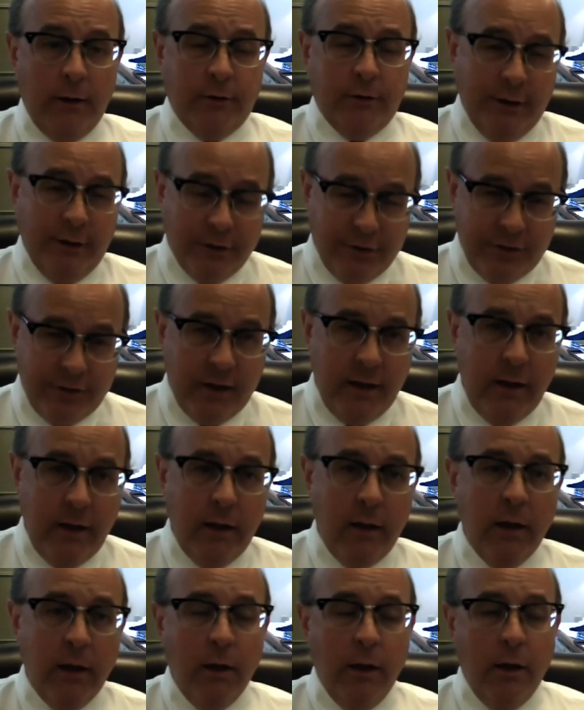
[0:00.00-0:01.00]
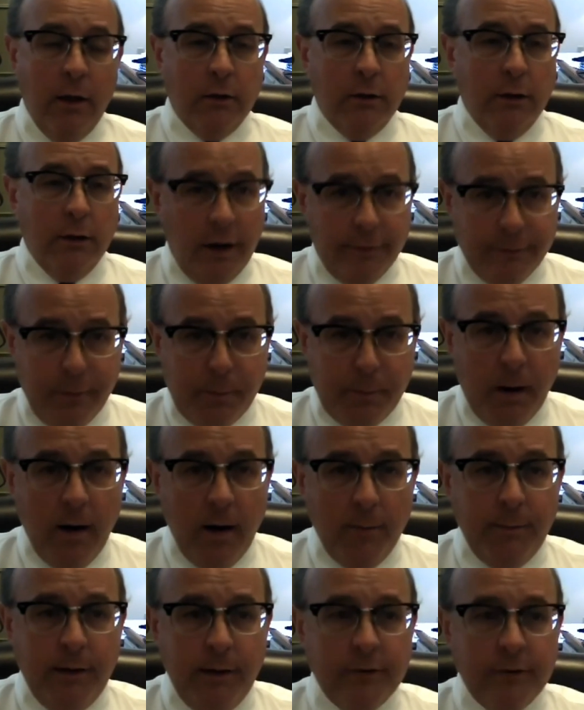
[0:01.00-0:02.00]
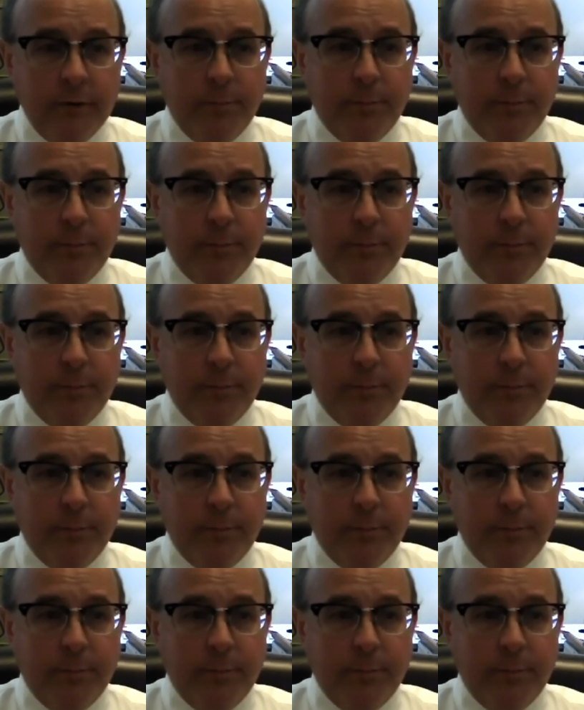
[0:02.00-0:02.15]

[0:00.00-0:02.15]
It's in a city, a lot of apartments,